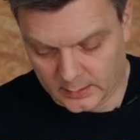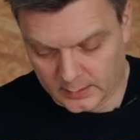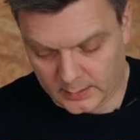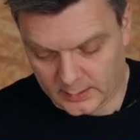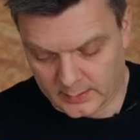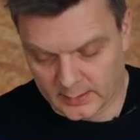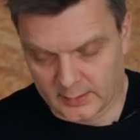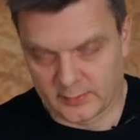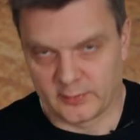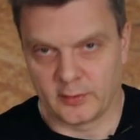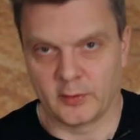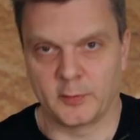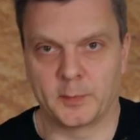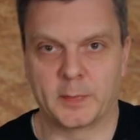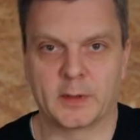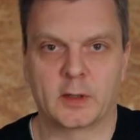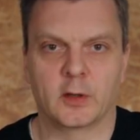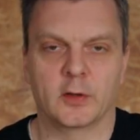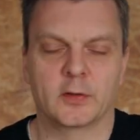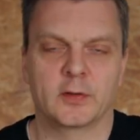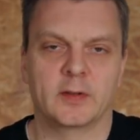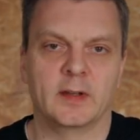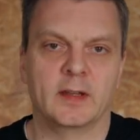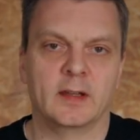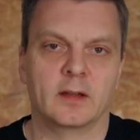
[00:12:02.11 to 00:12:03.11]
that's just
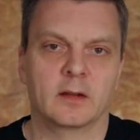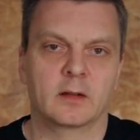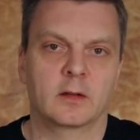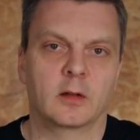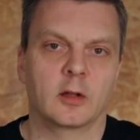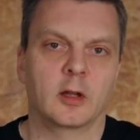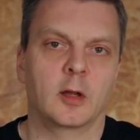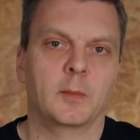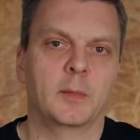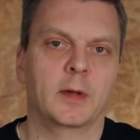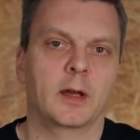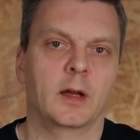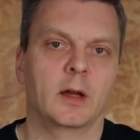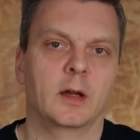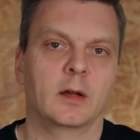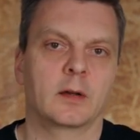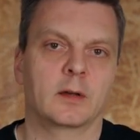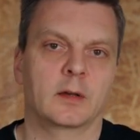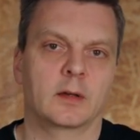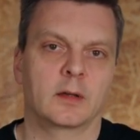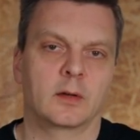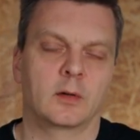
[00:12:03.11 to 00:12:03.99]
because in Colombia,